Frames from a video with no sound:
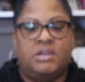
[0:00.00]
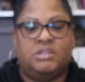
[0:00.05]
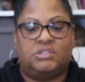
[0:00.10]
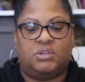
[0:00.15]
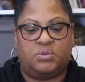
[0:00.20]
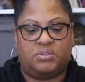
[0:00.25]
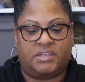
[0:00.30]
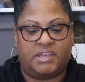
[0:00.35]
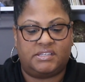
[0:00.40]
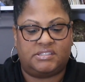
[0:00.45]

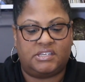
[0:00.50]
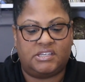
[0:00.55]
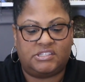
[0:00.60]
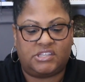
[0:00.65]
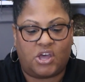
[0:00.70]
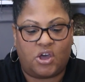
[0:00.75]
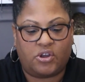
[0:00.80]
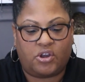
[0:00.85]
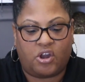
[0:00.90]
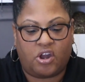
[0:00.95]
So this is
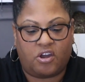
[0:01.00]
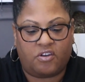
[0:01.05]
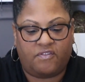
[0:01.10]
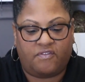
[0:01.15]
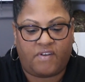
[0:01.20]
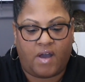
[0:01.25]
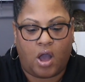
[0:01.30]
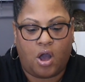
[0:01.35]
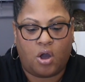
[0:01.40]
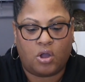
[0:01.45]
on her
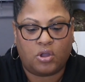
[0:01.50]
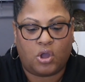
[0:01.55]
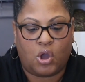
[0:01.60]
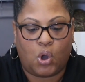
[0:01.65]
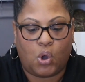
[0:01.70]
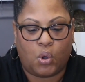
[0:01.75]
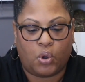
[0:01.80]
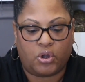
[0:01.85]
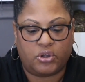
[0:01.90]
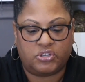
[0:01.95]

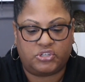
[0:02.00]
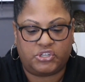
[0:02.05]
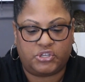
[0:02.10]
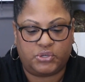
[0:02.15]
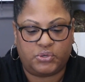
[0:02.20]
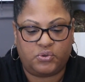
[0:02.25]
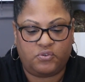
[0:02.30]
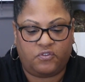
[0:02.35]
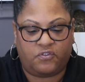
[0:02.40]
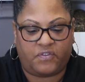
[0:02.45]
Foghorn
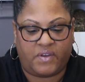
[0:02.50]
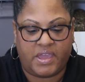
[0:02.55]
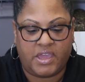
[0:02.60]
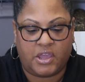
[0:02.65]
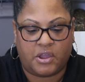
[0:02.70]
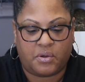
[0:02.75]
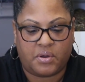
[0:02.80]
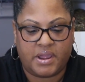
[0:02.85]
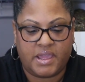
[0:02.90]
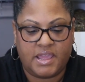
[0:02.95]
2
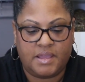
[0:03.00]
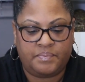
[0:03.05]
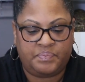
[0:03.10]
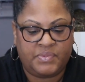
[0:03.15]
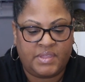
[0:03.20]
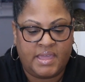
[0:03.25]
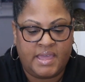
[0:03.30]
fingering.